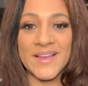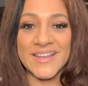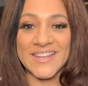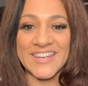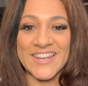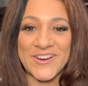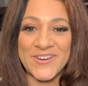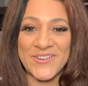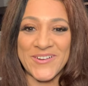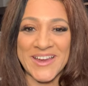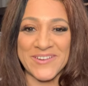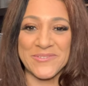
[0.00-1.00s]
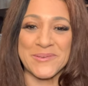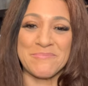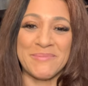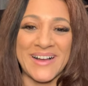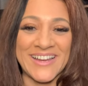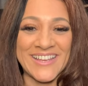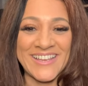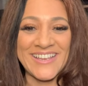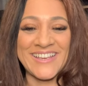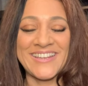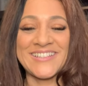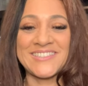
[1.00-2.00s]
Hello, everybody.
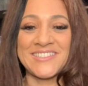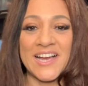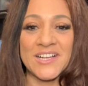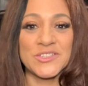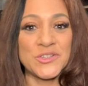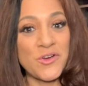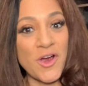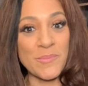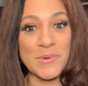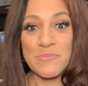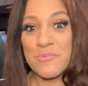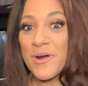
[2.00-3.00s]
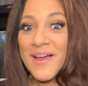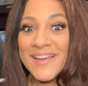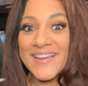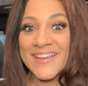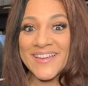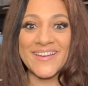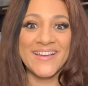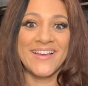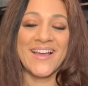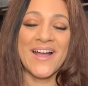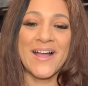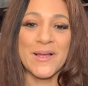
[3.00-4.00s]
It is Dr. Carmen Bryant.
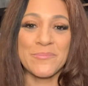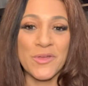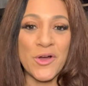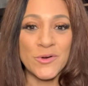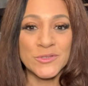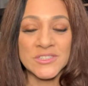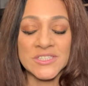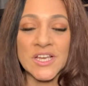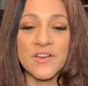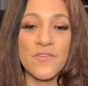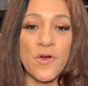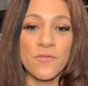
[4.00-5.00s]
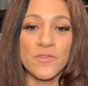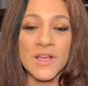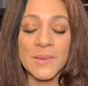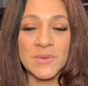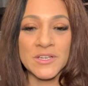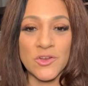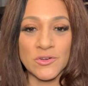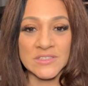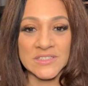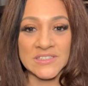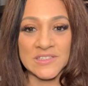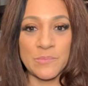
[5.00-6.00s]
I'm the host of Overcoming
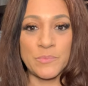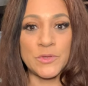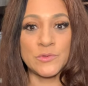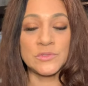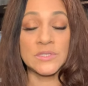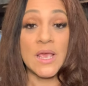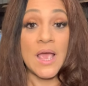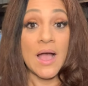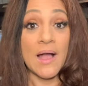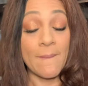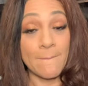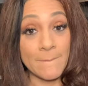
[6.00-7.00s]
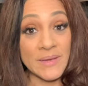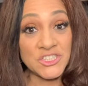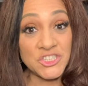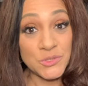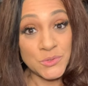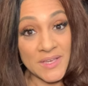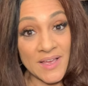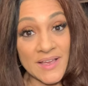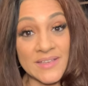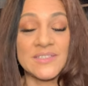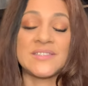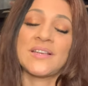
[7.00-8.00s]
Narcissist Abuse. I missed you
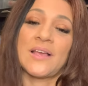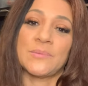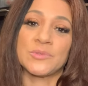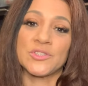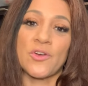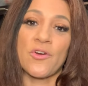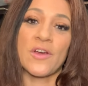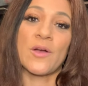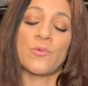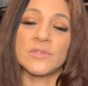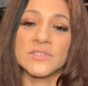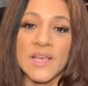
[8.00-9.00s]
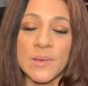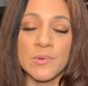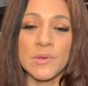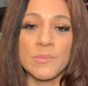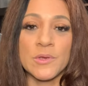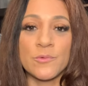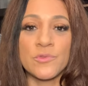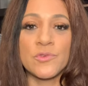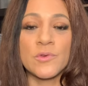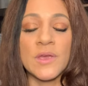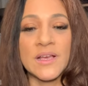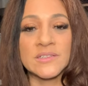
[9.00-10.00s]
guys. I'm sorry I wasn't able to be with
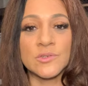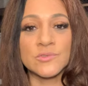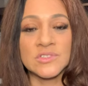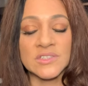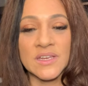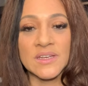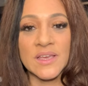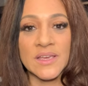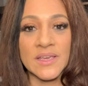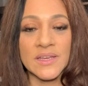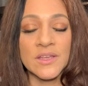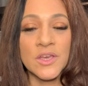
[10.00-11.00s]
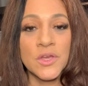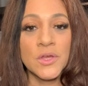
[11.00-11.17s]
you guys on Sunday and